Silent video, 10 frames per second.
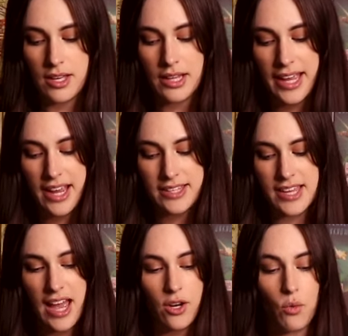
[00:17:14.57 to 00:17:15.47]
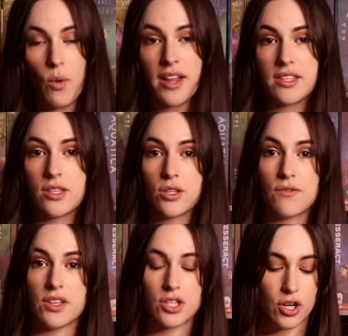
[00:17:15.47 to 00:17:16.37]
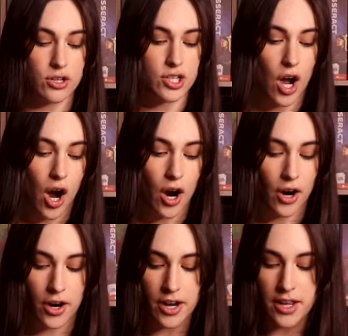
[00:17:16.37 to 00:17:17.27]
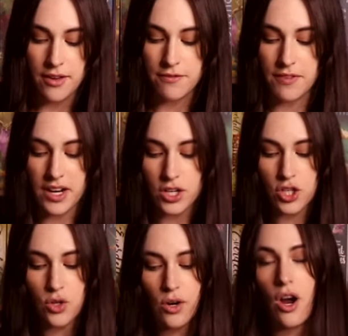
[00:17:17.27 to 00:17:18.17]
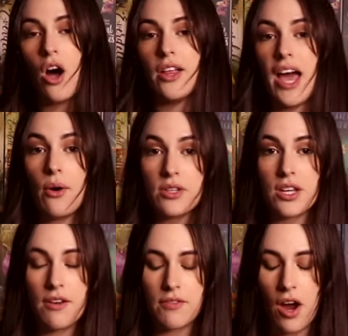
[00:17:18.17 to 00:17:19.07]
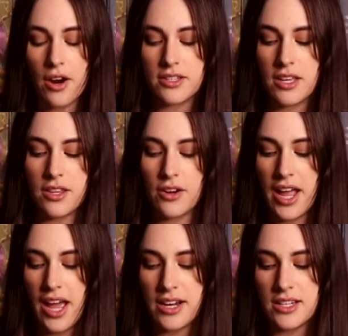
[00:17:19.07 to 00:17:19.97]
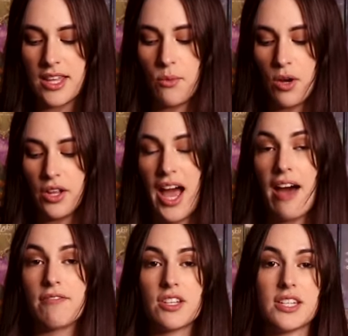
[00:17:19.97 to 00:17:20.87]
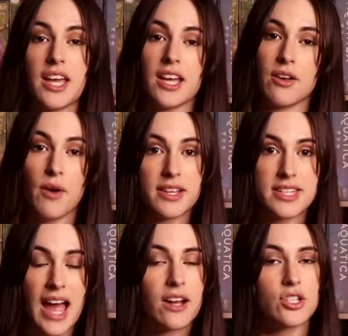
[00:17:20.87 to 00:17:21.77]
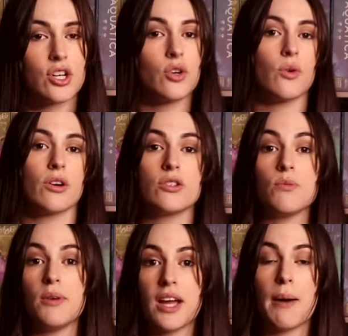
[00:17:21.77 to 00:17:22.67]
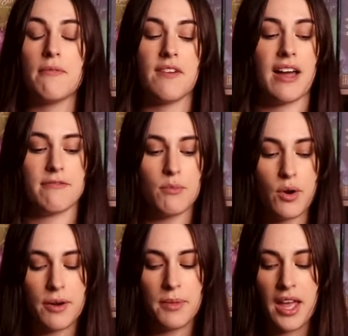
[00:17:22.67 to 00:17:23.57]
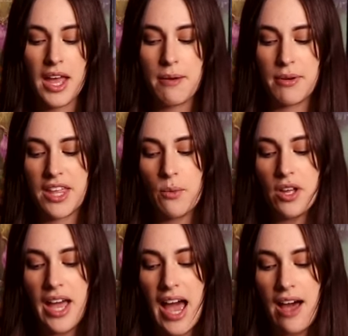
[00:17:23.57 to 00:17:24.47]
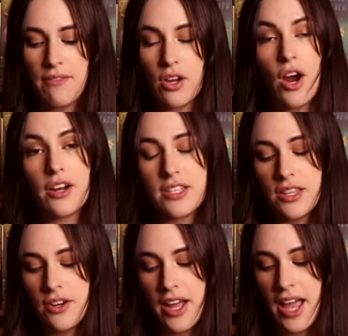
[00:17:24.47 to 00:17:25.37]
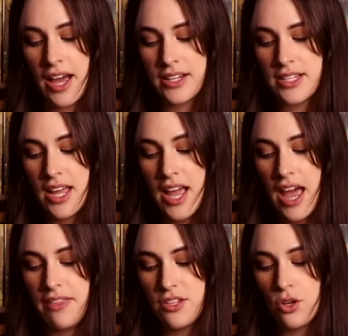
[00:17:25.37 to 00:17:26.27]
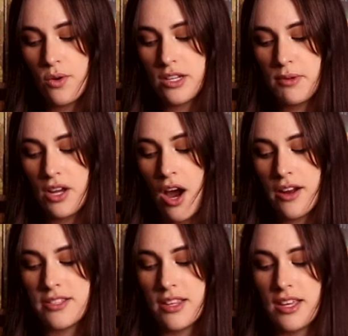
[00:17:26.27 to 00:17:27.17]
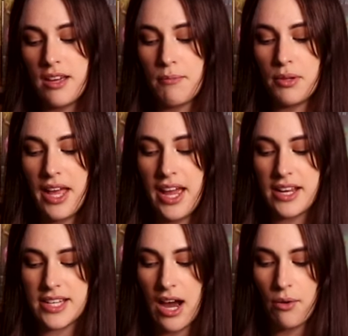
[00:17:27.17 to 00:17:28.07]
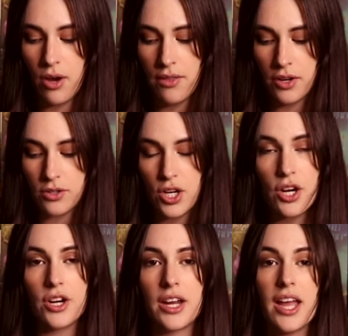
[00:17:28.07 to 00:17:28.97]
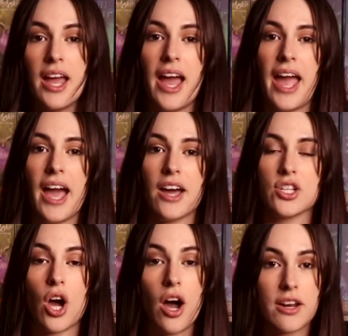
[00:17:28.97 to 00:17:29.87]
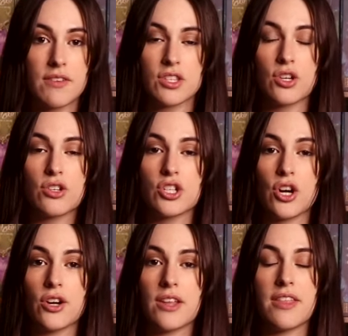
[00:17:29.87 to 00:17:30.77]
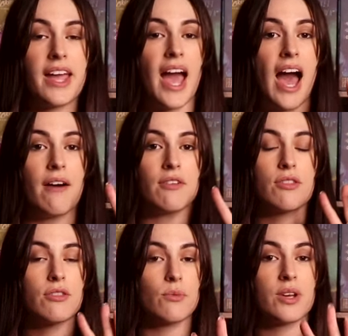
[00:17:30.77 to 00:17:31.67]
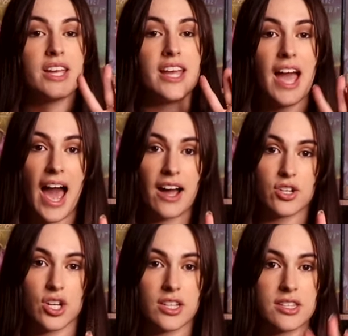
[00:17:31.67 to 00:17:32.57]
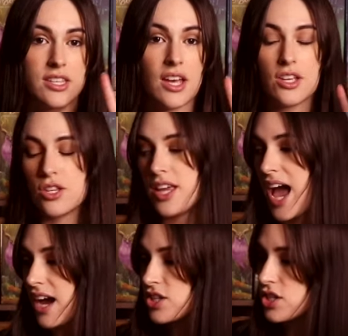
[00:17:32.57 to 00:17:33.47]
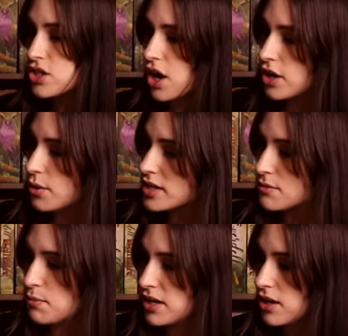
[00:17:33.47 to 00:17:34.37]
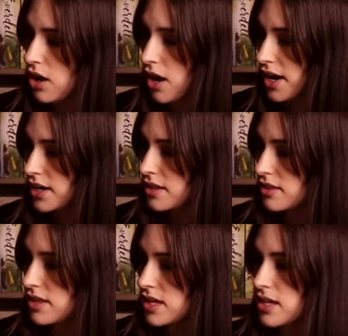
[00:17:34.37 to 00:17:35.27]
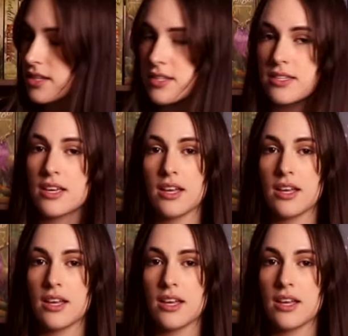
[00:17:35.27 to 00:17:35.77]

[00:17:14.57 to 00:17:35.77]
Like I said, once those visitors are finished or all out of cards in their hand, they will have to take a rest action in order to pick up five more. But they will have cards in their hand, and these are going to be cards that they can play down on their turn. And on a visitor's turn, they have three actions. So the actions are going to be on these